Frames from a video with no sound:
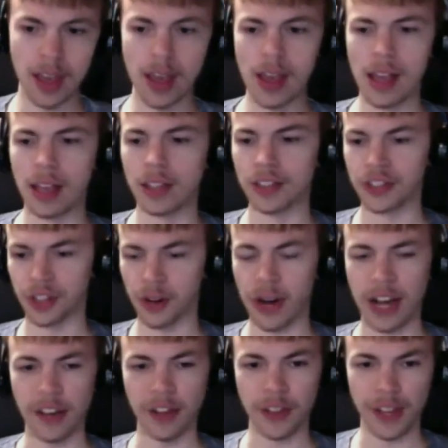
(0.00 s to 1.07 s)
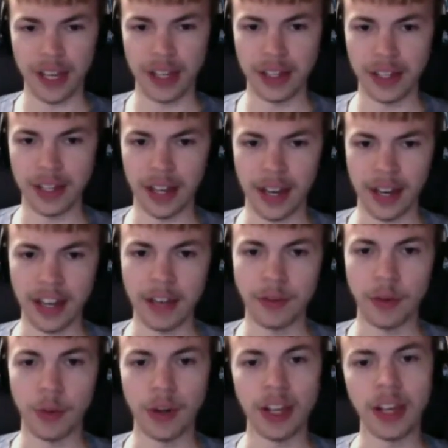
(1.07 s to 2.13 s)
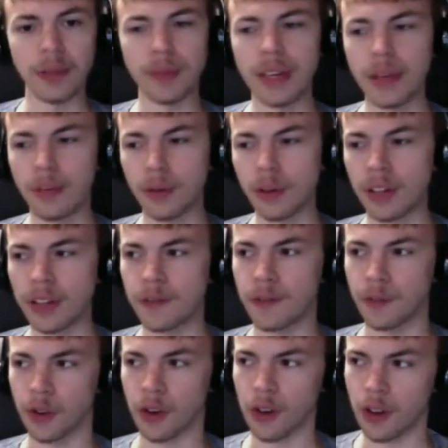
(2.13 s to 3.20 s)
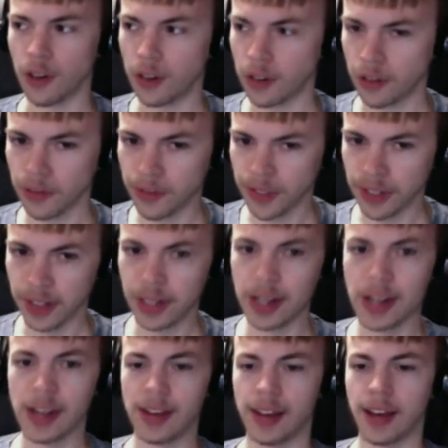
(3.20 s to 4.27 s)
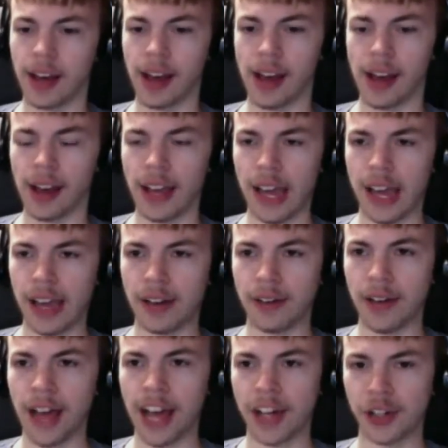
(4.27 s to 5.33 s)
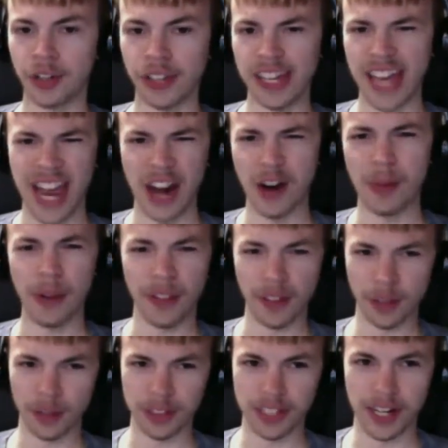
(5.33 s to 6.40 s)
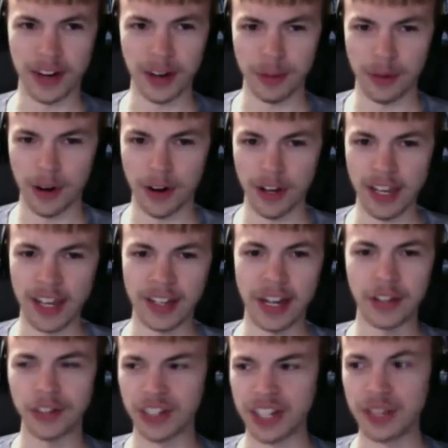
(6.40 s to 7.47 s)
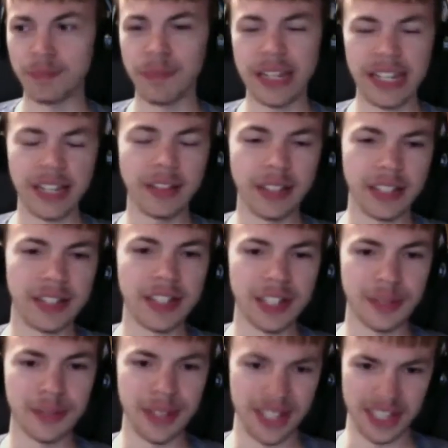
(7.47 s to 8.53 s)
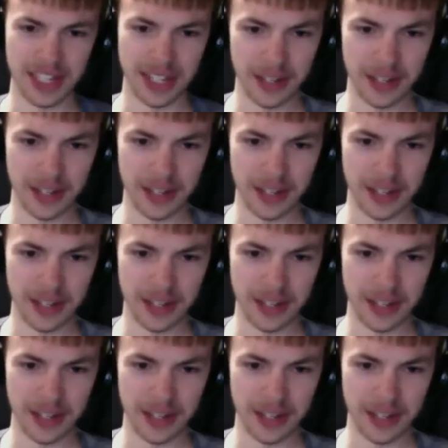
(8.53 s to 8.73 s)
So I think if you want to get people involved and actually care about the Libertarian Party and not just immediately dismiss it,